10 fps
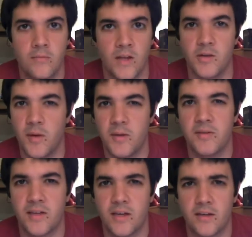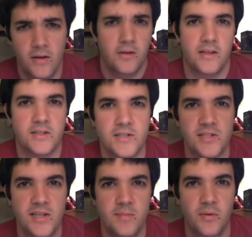Now you may be thinking, oh, that's
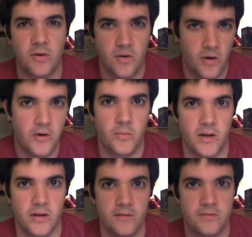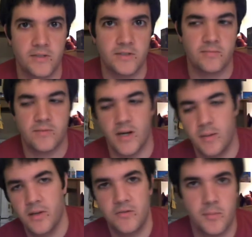just simple, cartwheel. Just
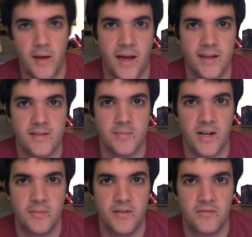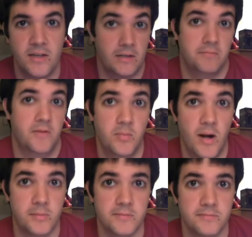topple over my hands and back of my feet, no
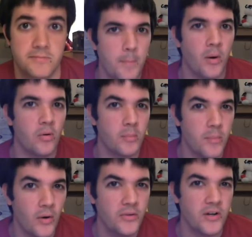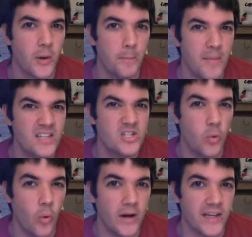problem. But we're both in our
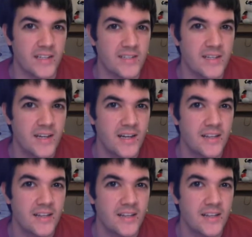mid-twenties.